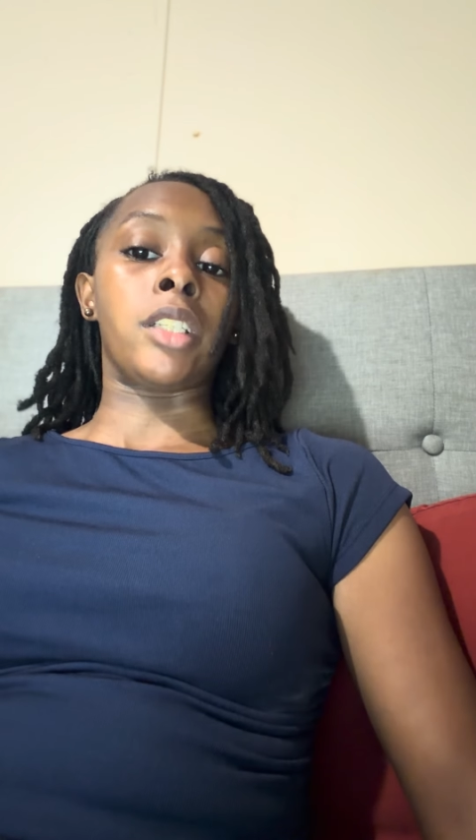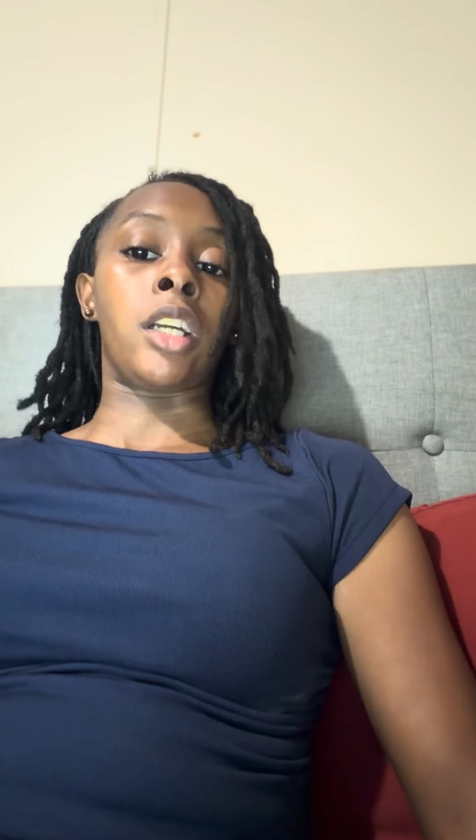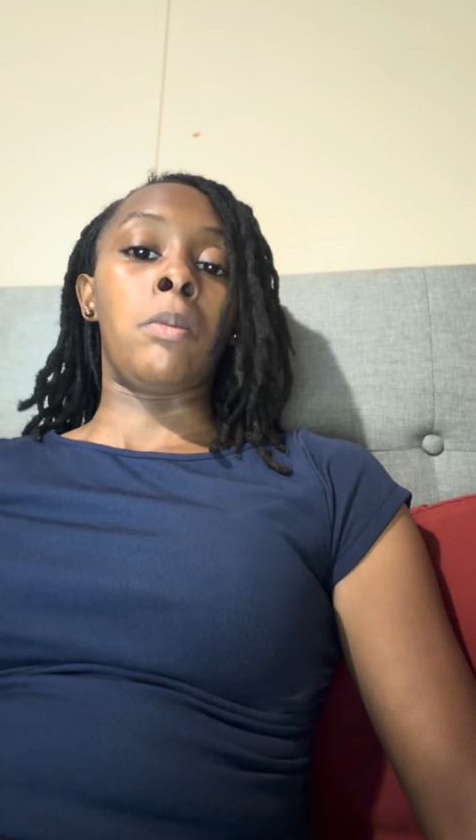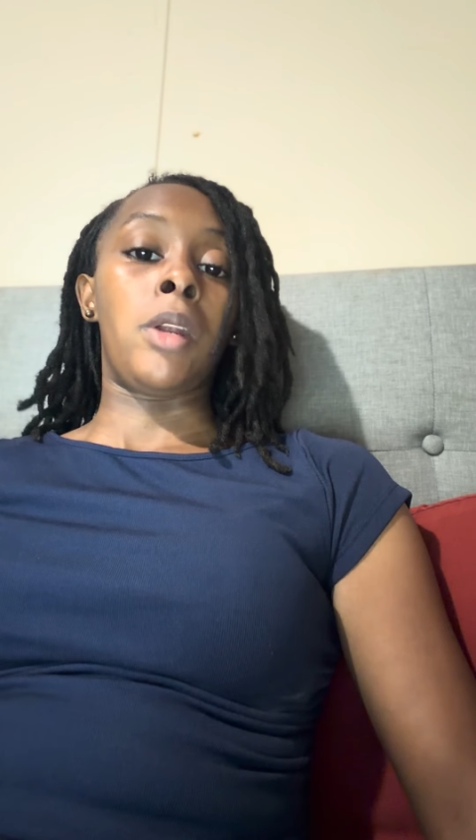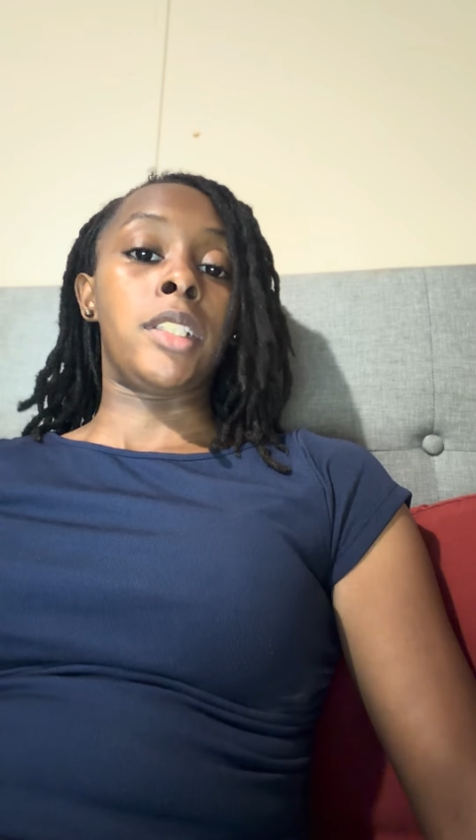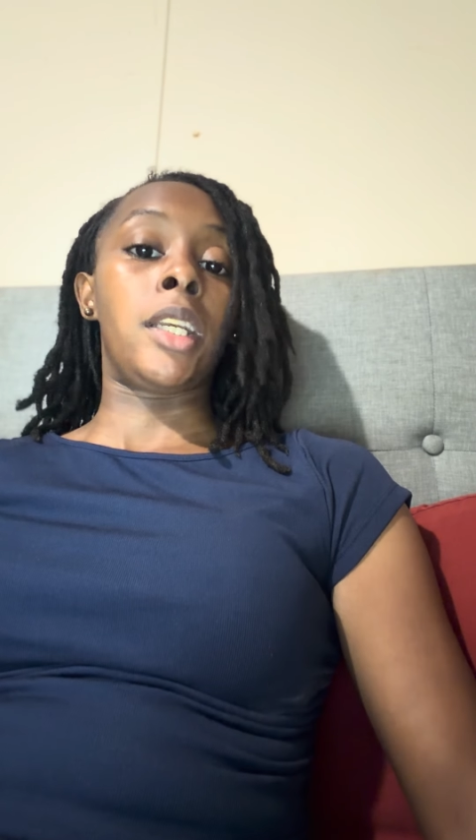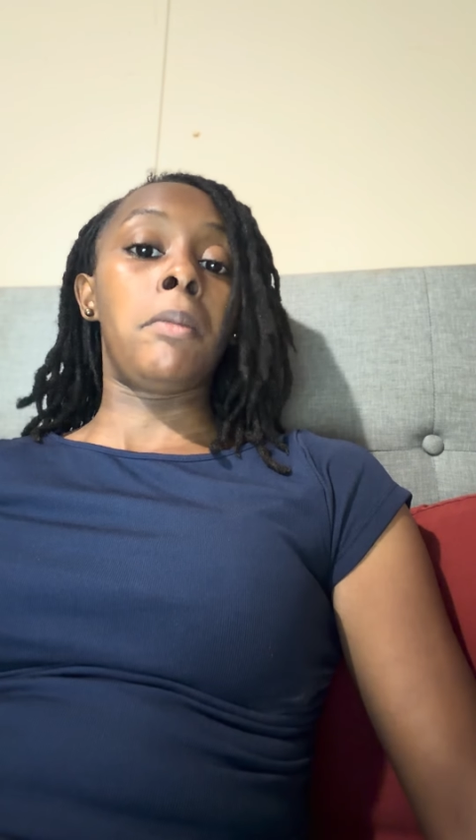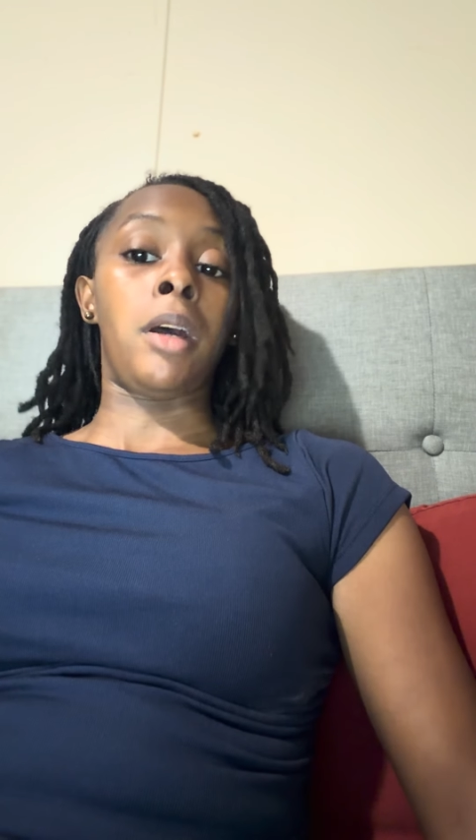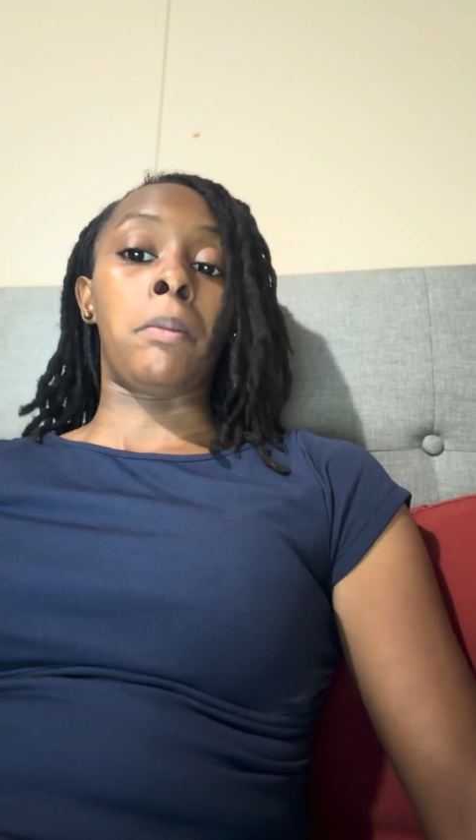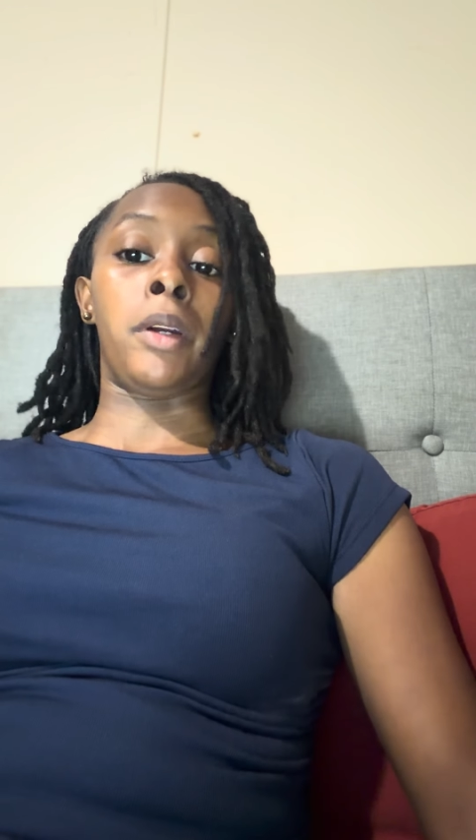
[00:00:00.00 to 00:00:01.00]
the community
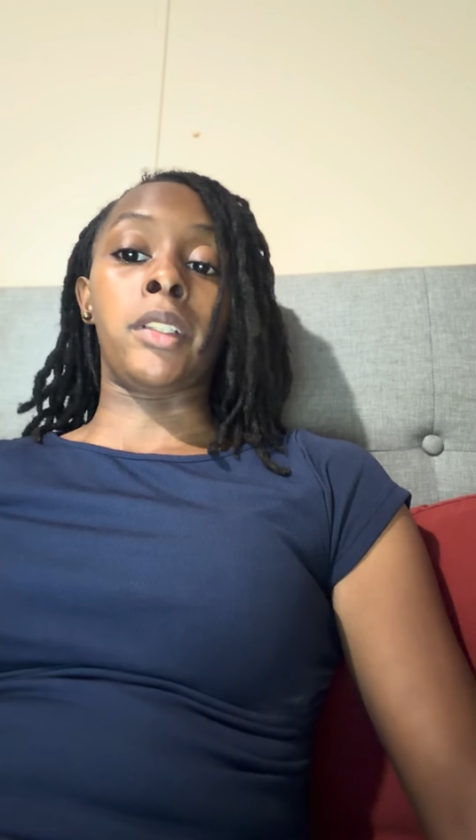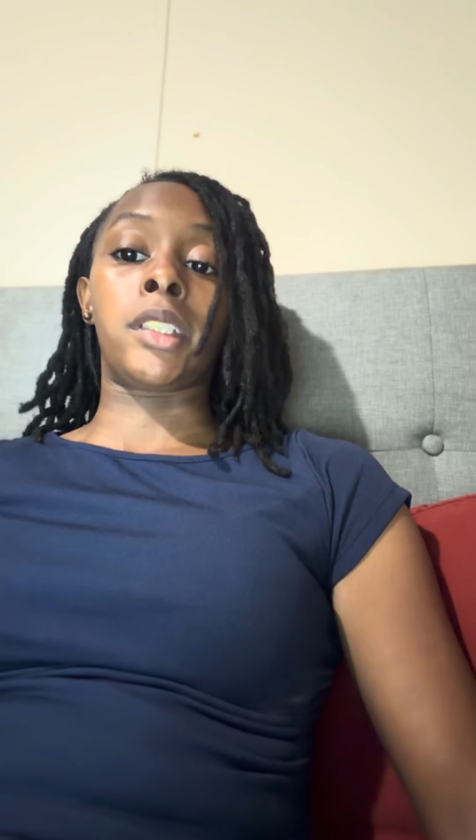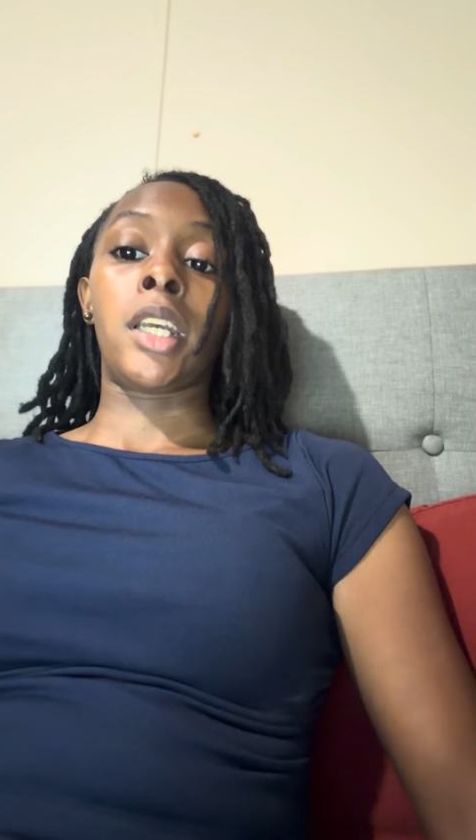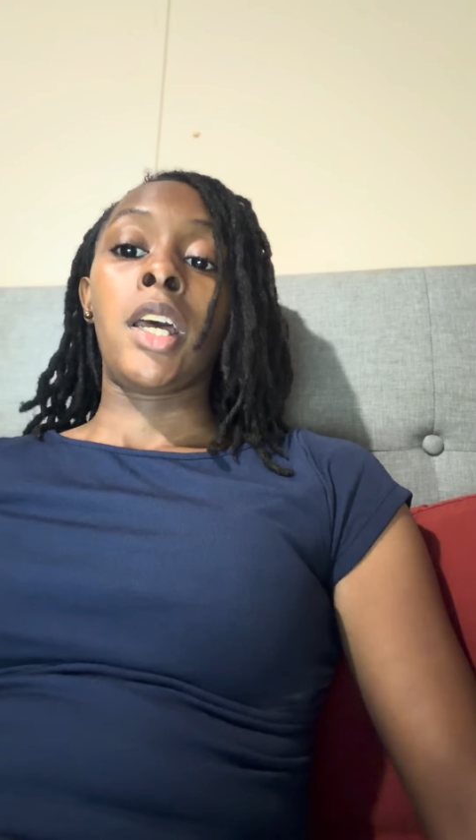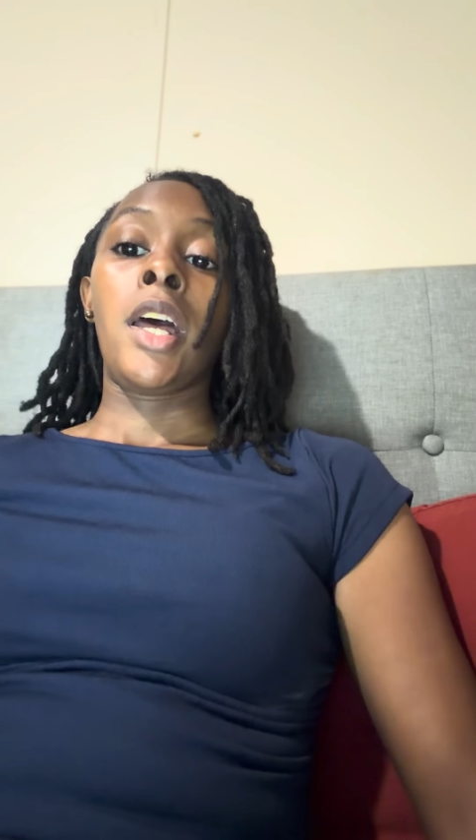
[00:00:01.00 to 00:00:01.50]
members